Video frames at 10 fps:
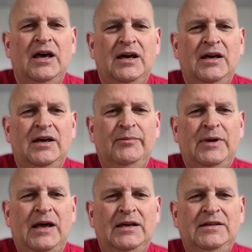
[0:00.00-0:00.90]

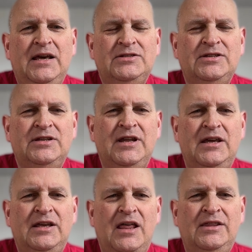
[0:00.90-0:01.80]
Um, uh,
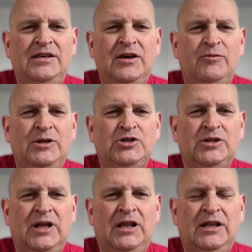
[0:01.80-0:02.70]
yesterday, uh, the
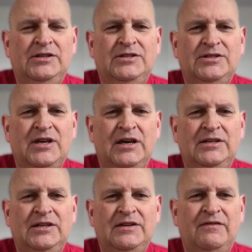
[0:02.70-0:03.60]
original uh,
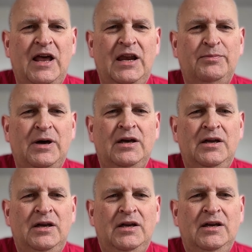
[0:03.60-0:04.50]
designer developer
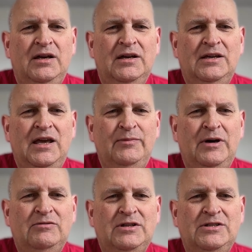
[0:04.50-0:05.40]
uh, came
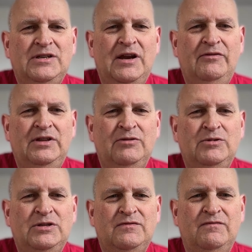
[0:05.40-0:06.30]
out and said everything
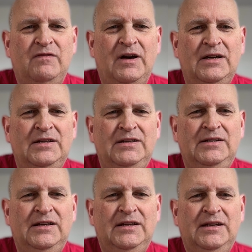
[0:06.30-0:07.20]
was fine.